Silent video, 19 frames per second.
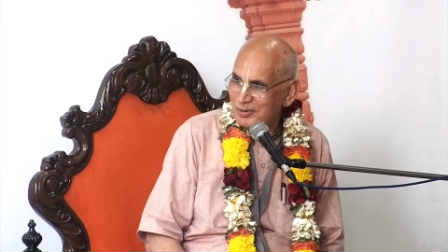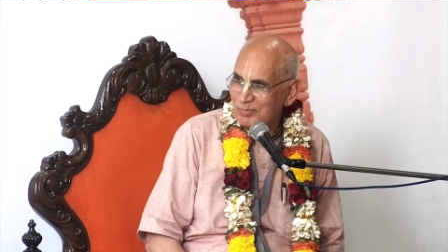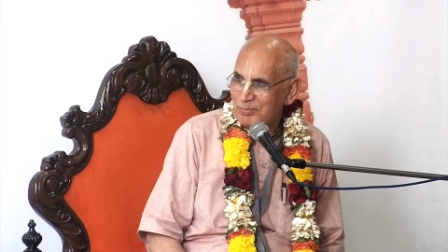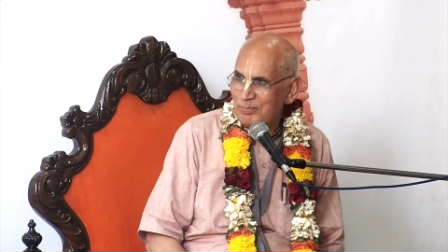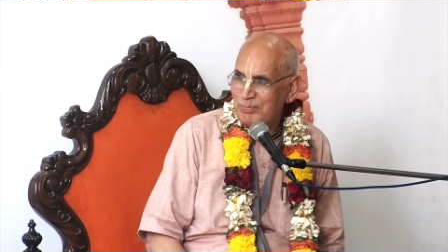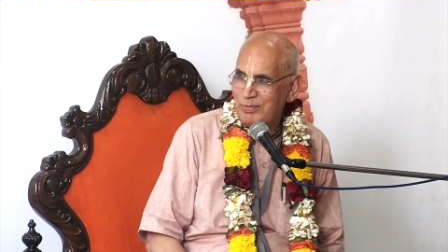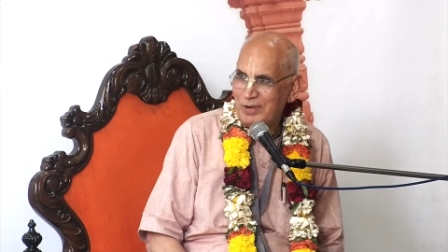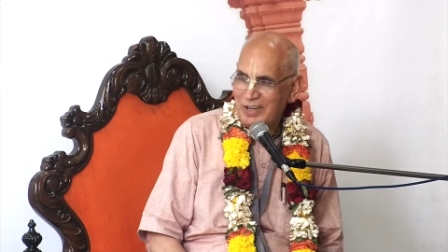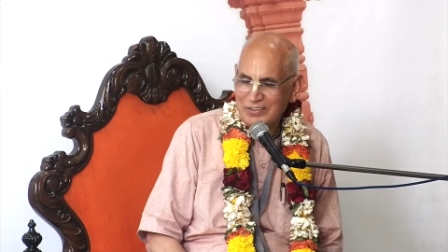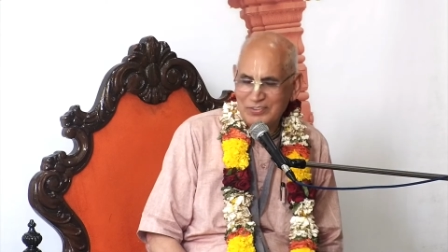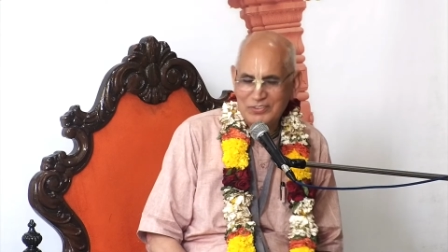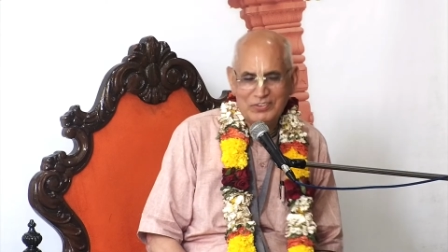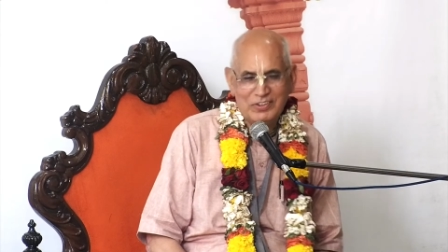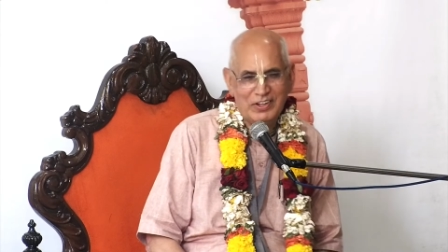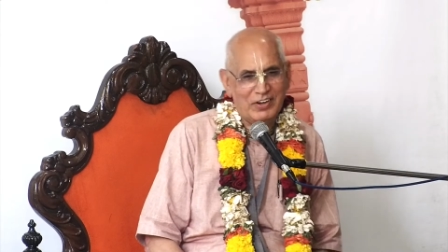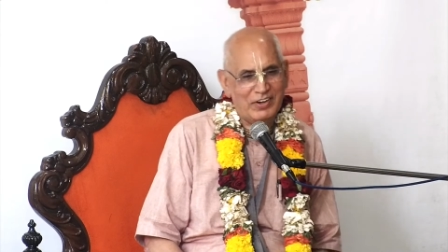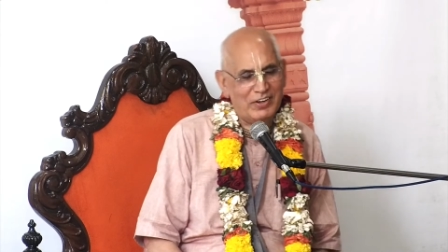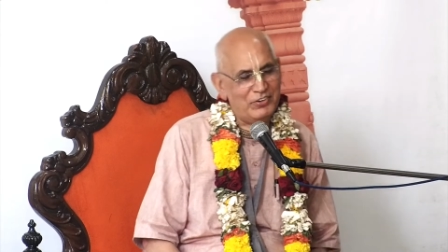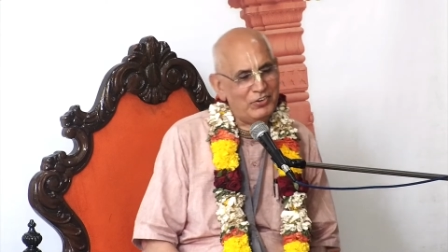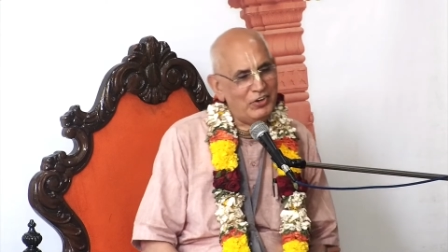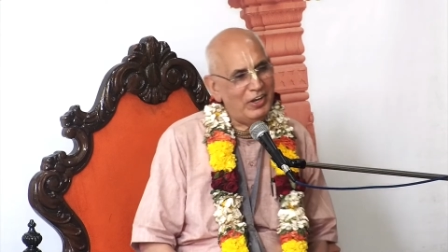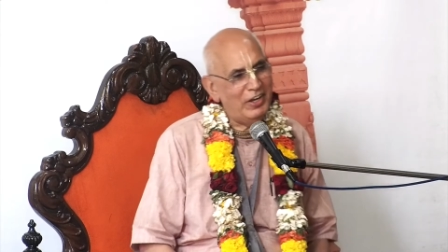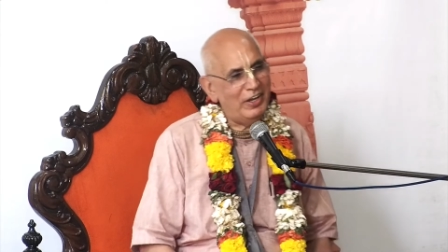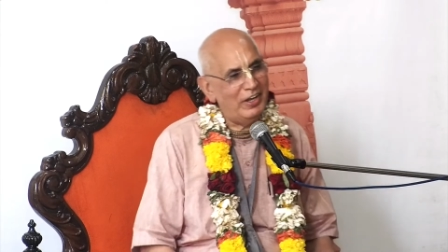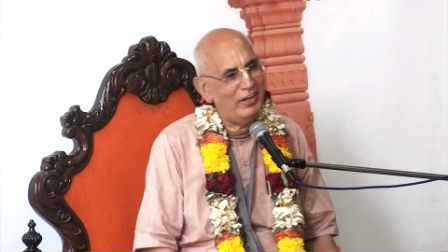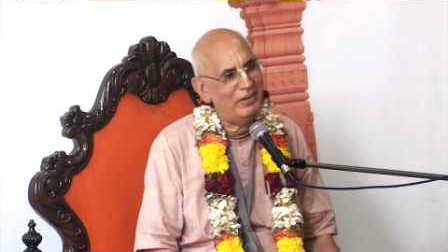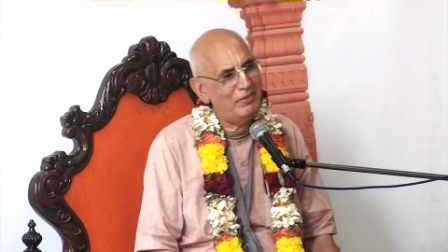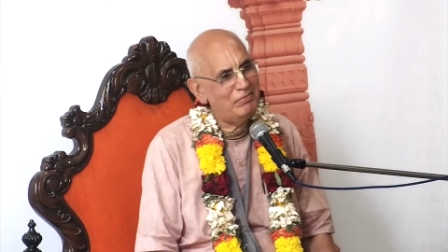Pulastya
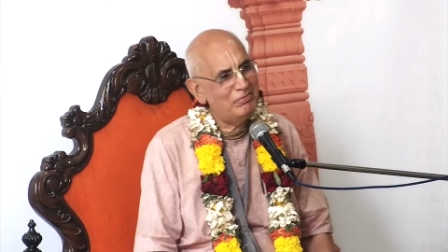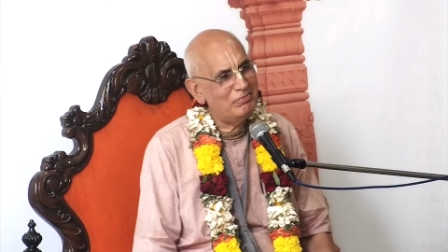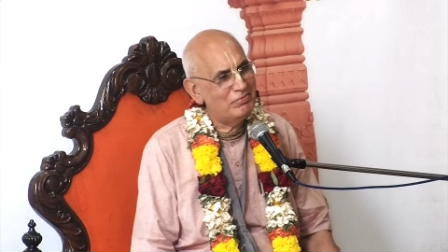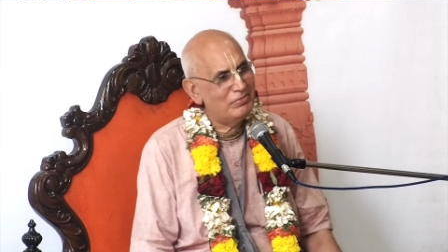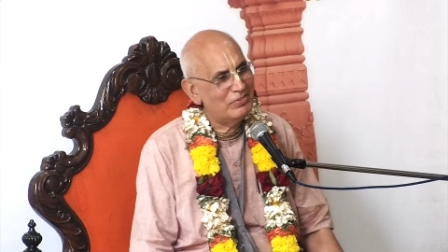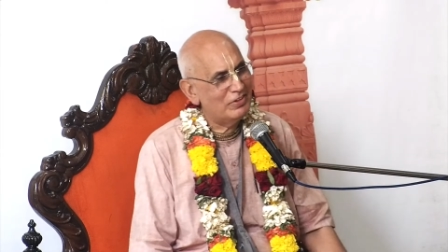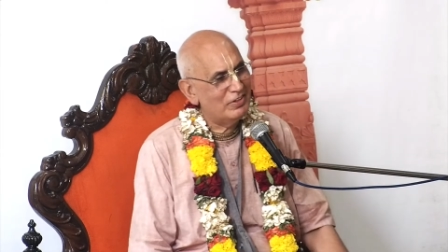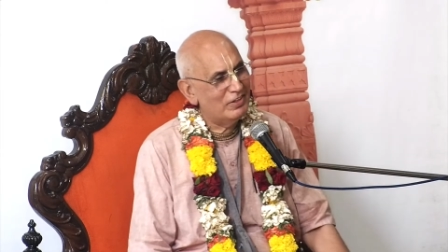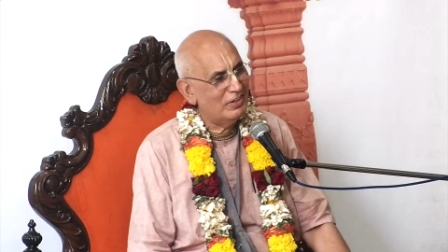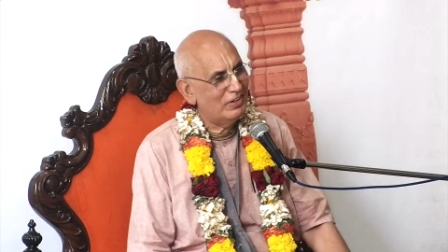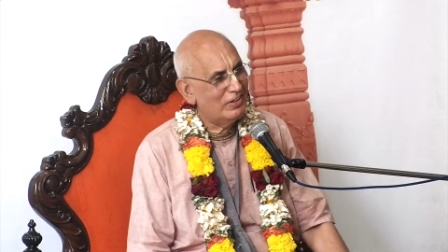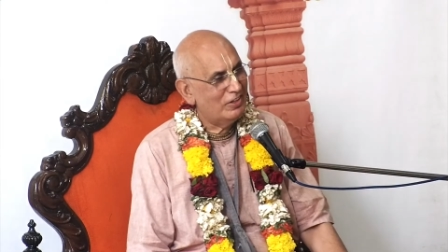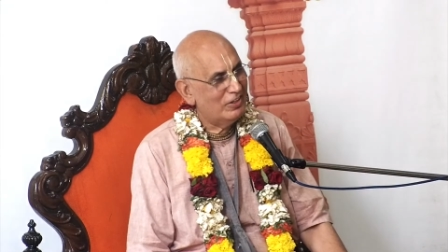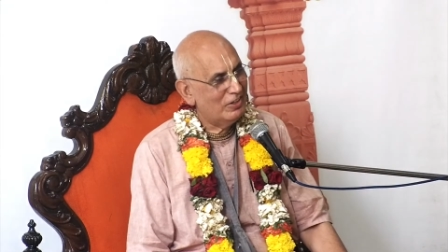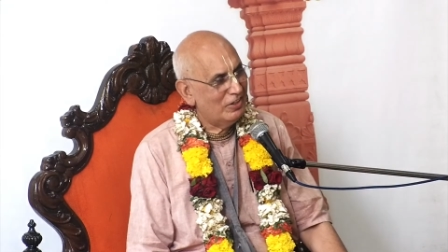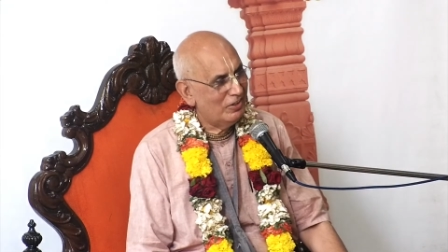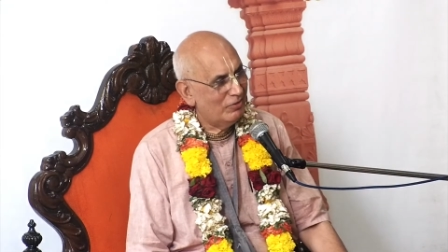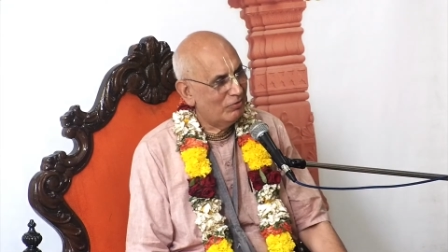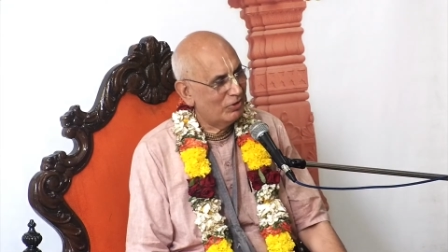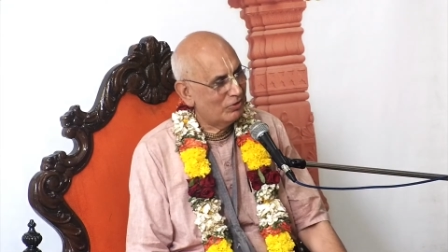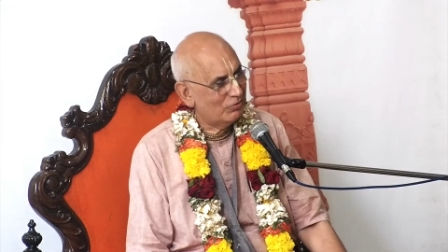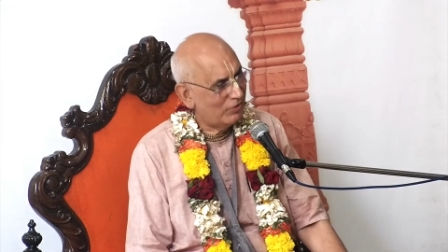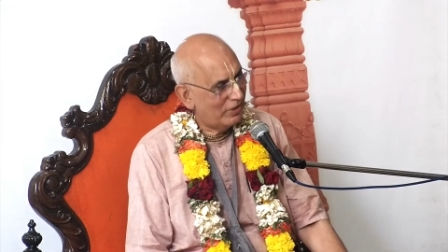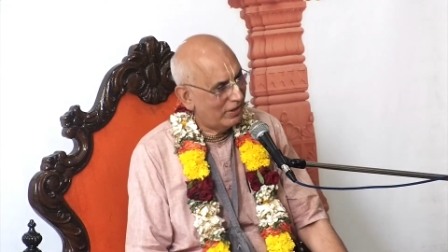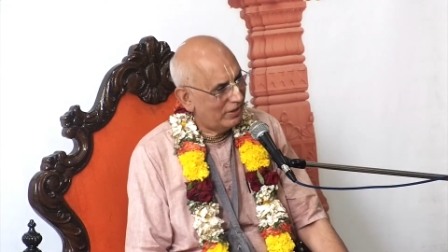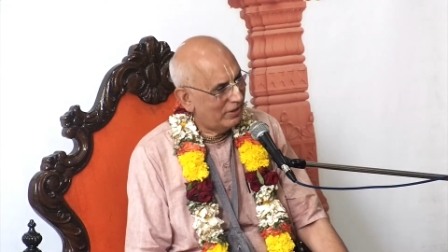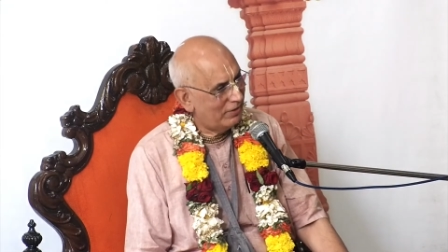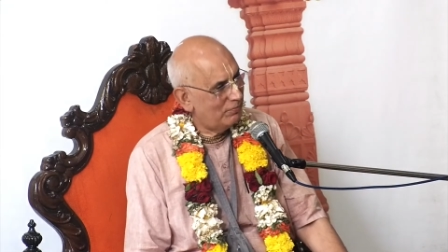Rishi, he was
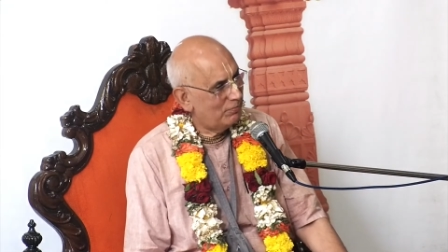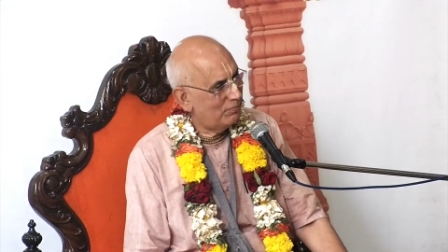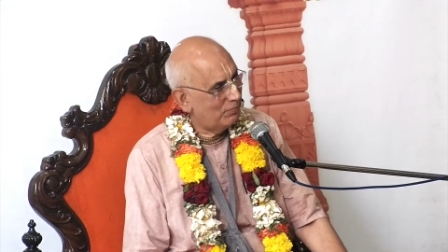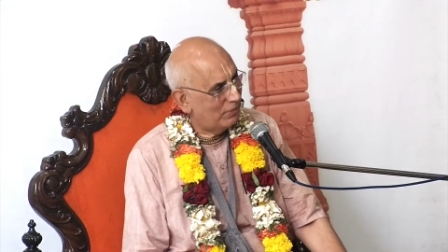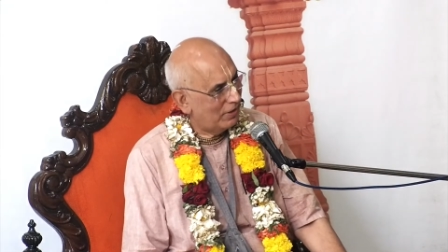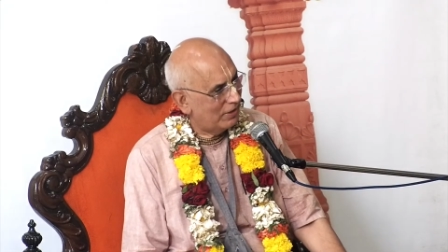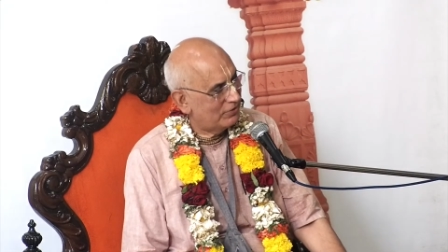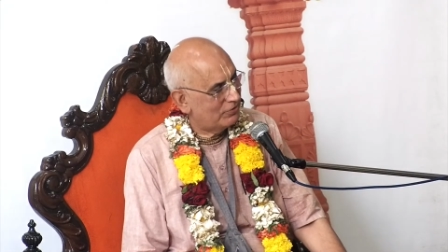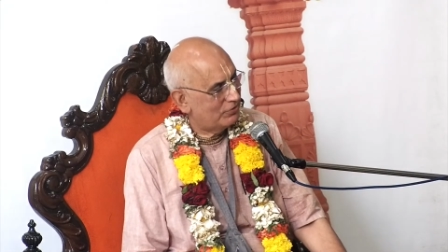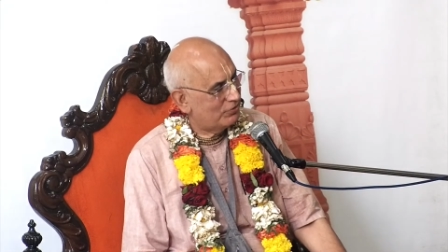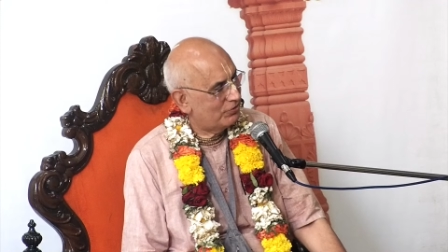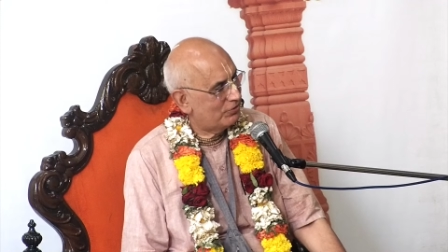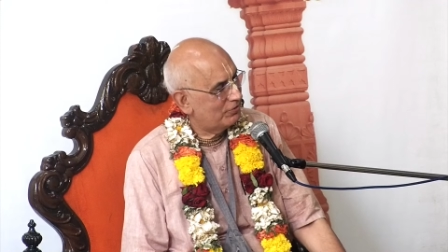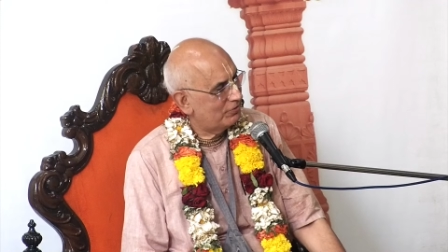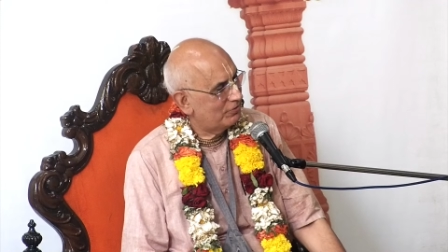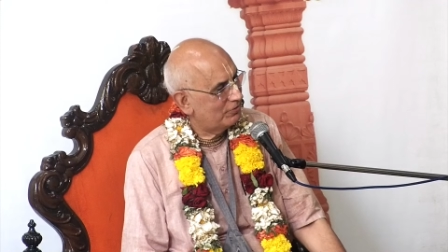very much